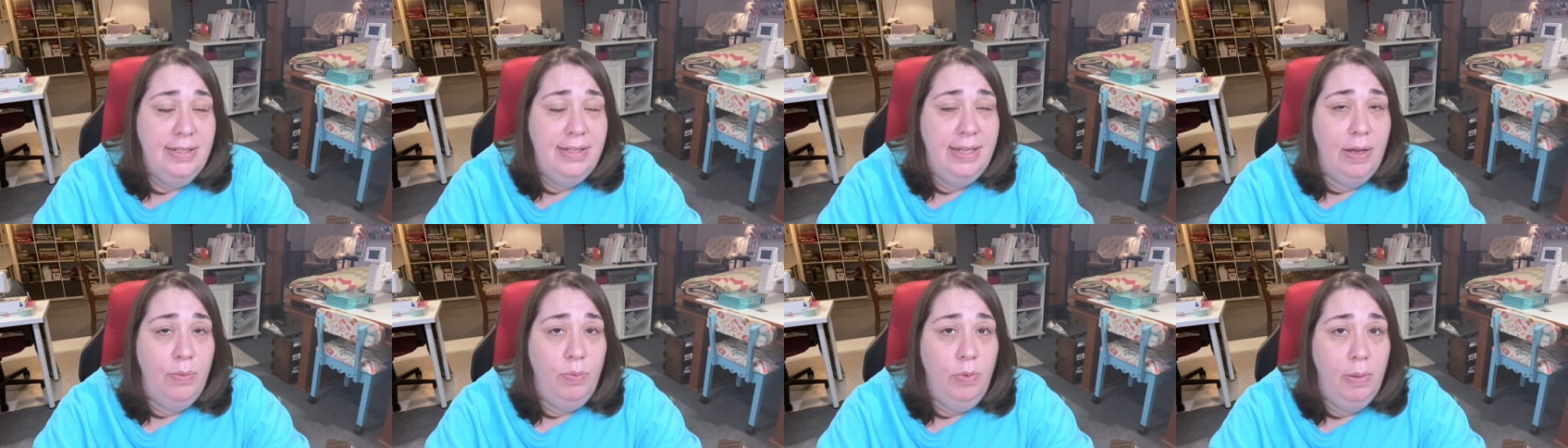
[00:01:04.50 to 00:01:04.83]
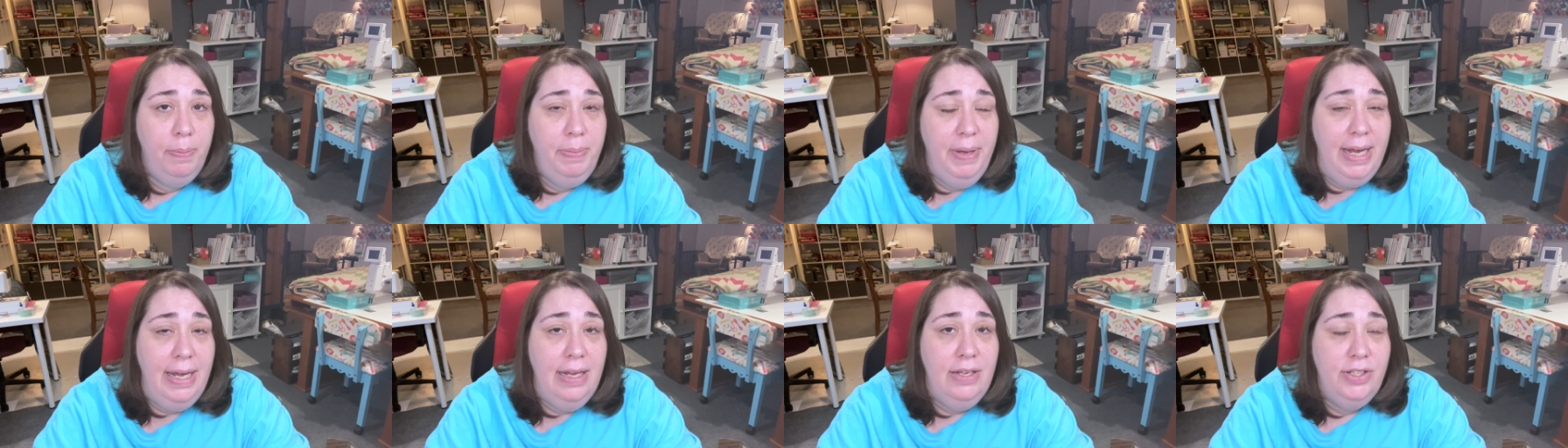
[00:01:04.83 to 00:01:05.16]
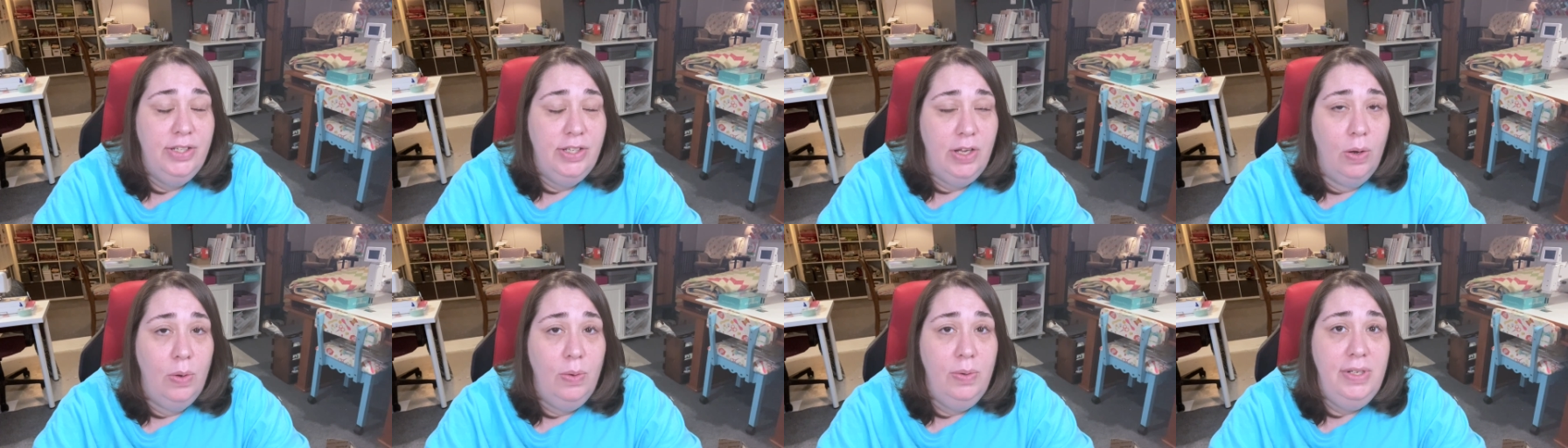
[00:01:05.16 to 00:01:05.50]
that will be
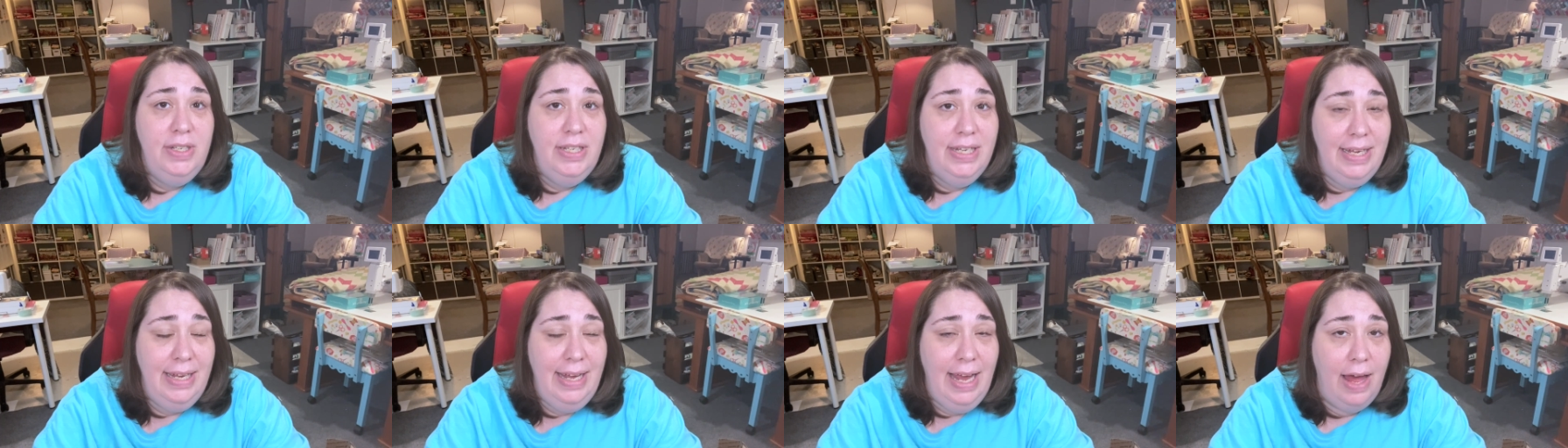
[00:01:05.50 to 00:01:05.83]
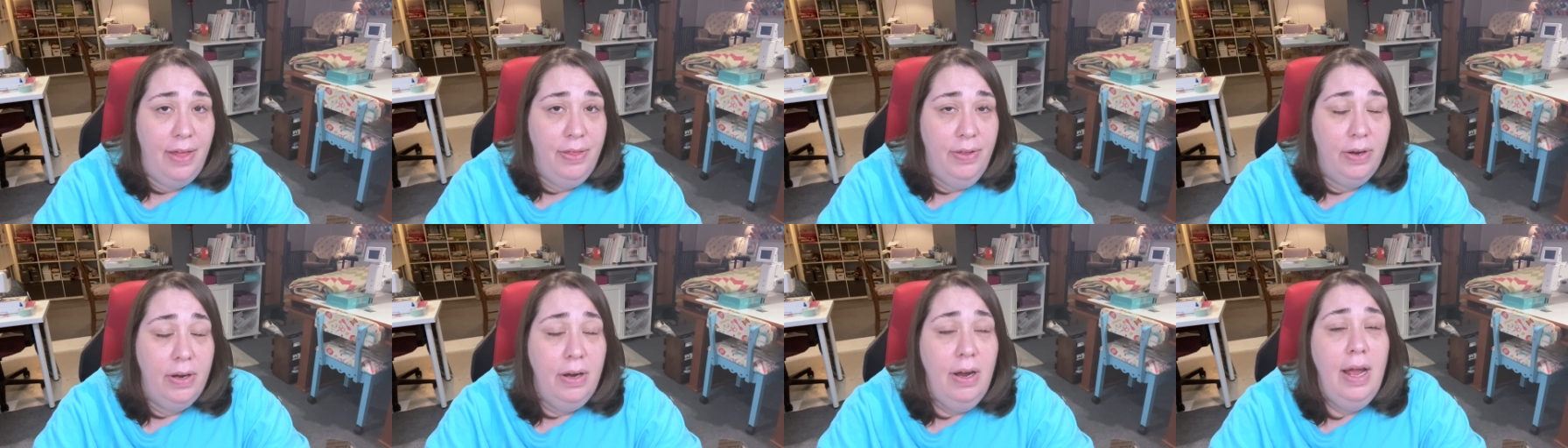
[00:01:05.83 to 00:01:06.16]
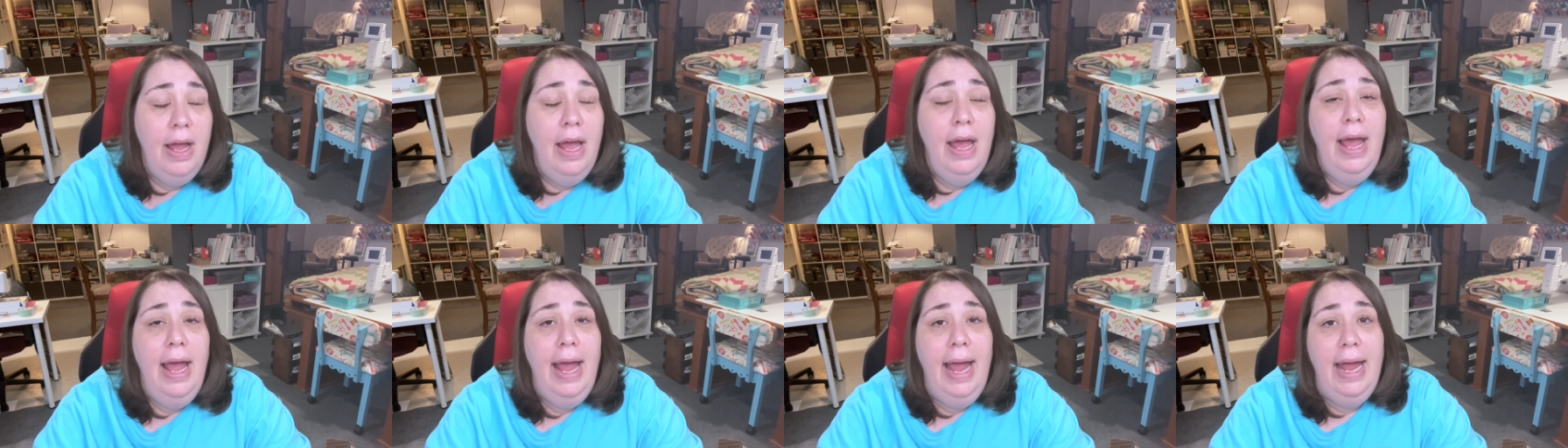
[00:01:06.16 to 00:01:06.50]
sewn together,
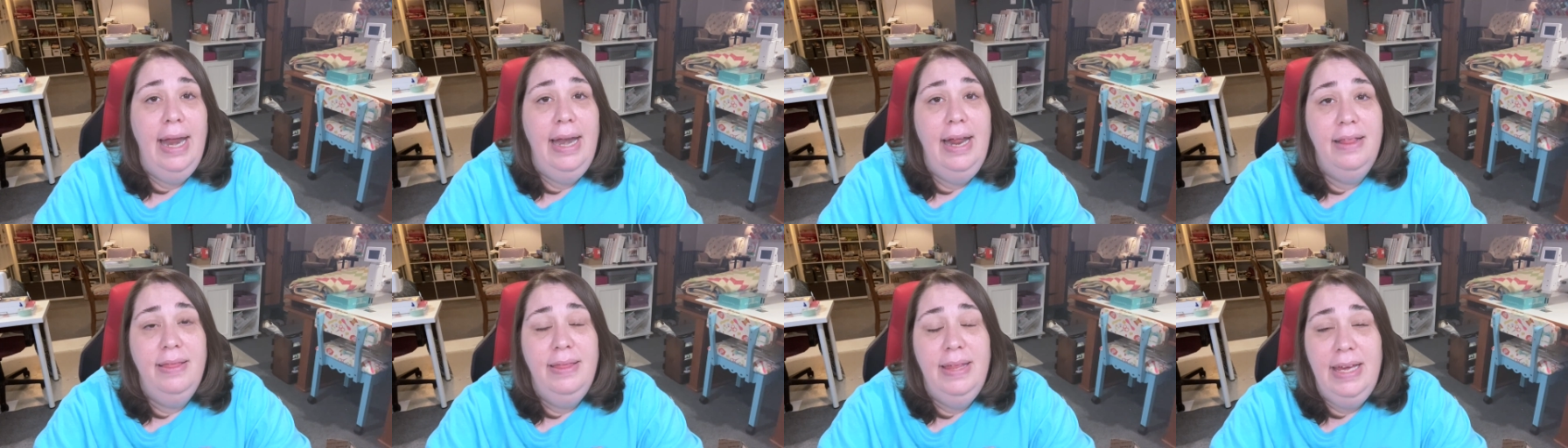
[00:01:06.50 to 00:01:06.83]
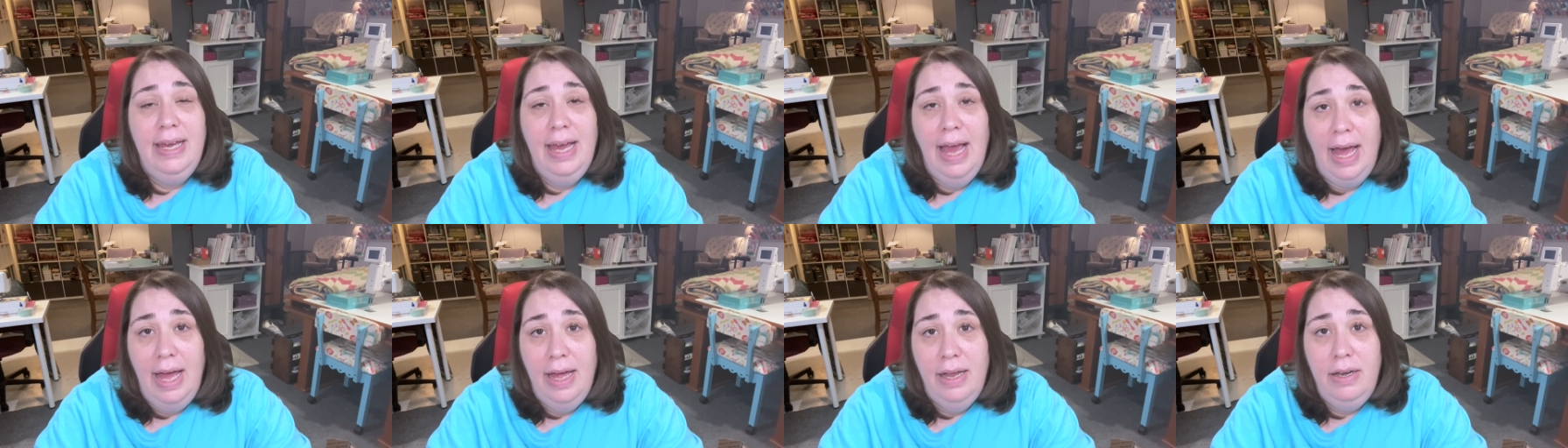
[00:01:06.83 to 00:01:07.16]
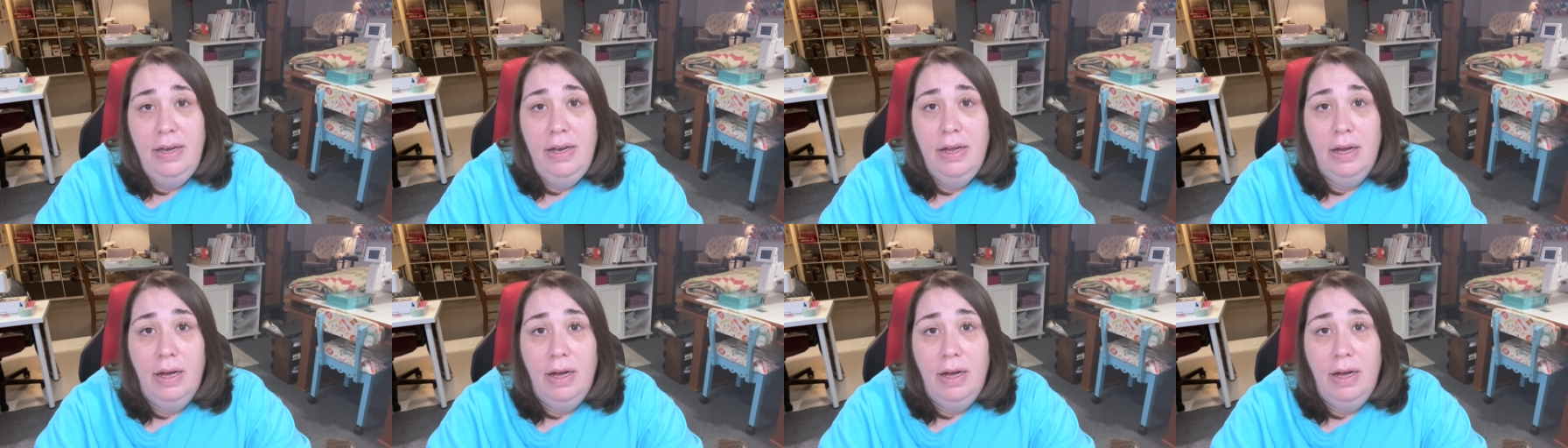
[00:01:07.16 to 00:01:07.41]
and at the end